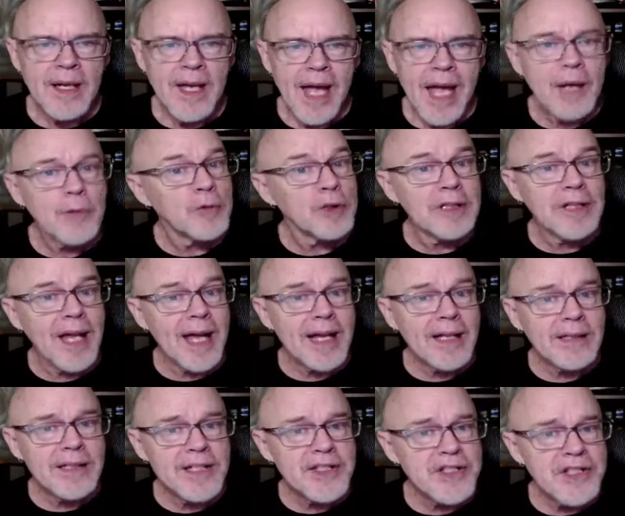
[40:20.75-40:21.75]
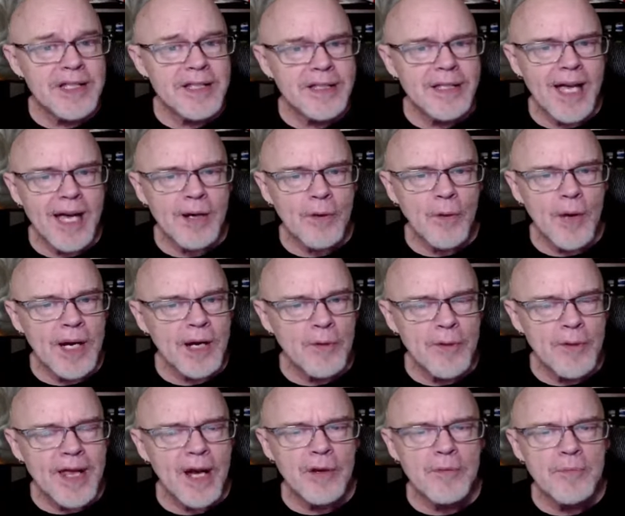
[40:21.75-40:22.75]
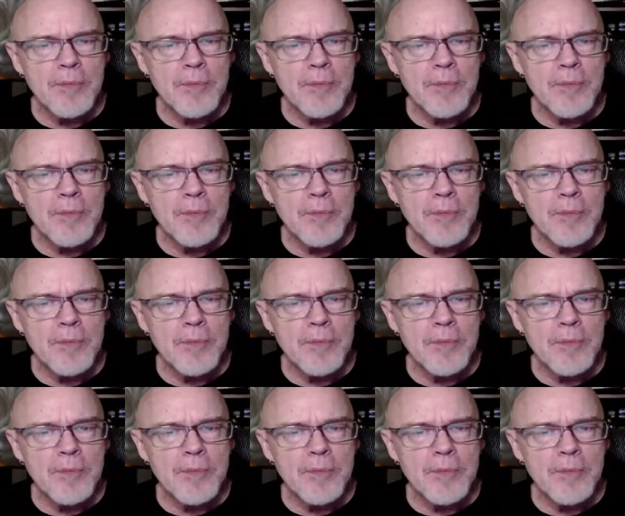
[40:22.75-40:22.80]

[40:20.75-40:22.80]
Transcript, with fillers: and would likely sit that way without